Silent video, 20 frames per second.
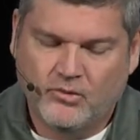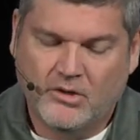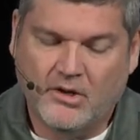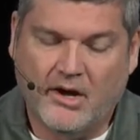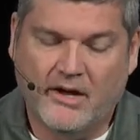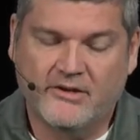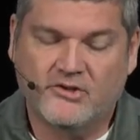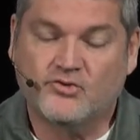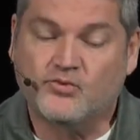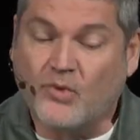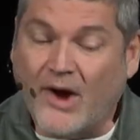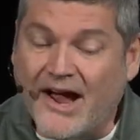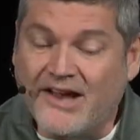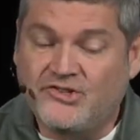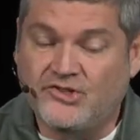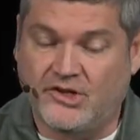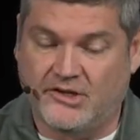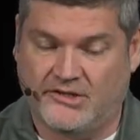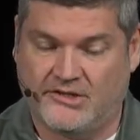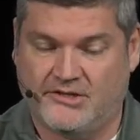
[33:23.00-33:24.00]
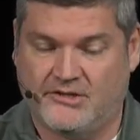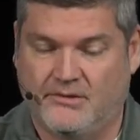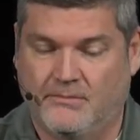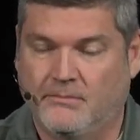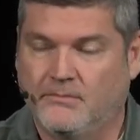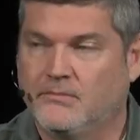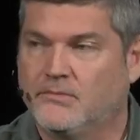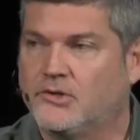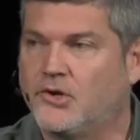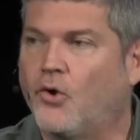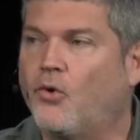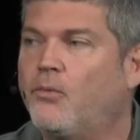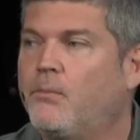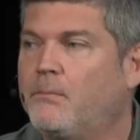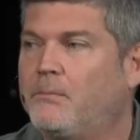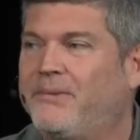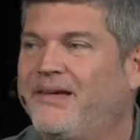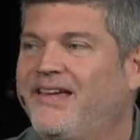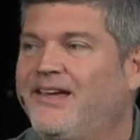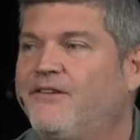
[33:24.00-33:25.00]
God is righteous.
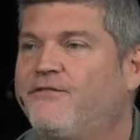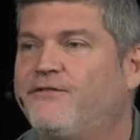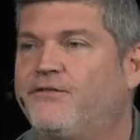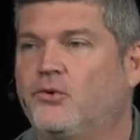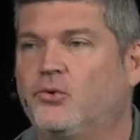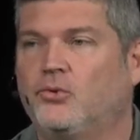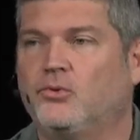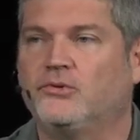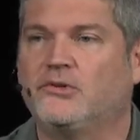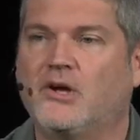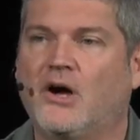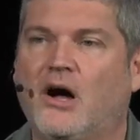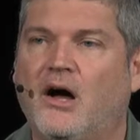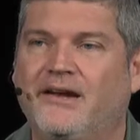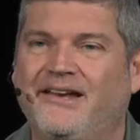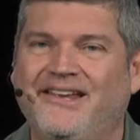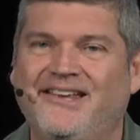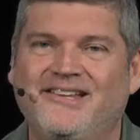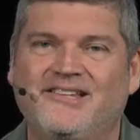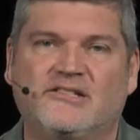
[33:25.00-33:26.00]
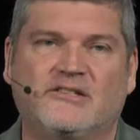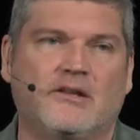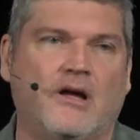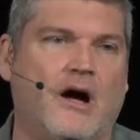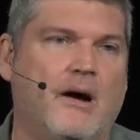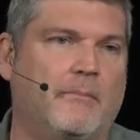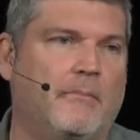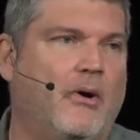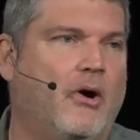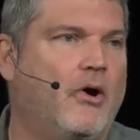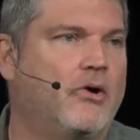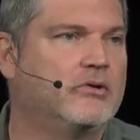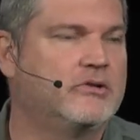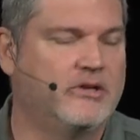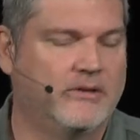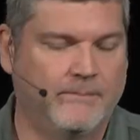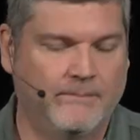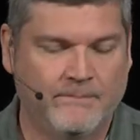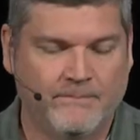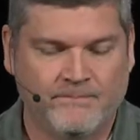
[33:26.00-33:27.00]
Don't be fooled. God is not
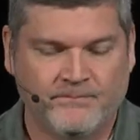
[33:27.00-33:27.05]
mocked.